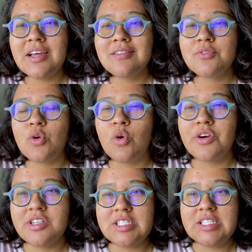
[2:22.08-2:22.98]
out of
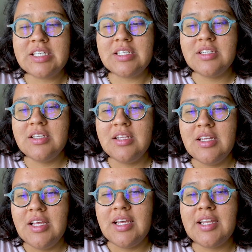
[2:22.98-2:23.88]
quarantine,
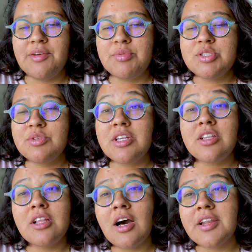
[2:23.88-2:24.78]
and I've been doing a
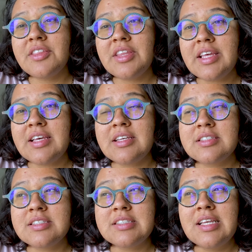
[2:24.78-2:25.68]
lot of
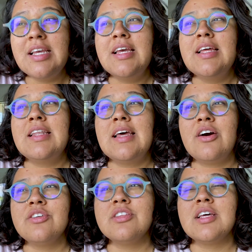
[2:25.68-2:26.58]
things
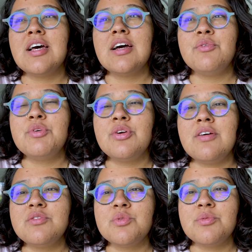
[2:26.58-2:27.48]
now that we don't have
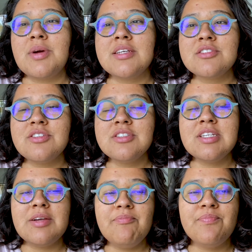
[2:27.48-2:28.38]
to wear masks all the
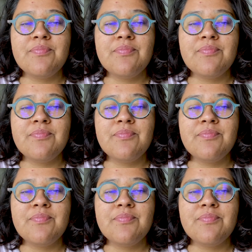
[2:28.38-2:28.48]
time.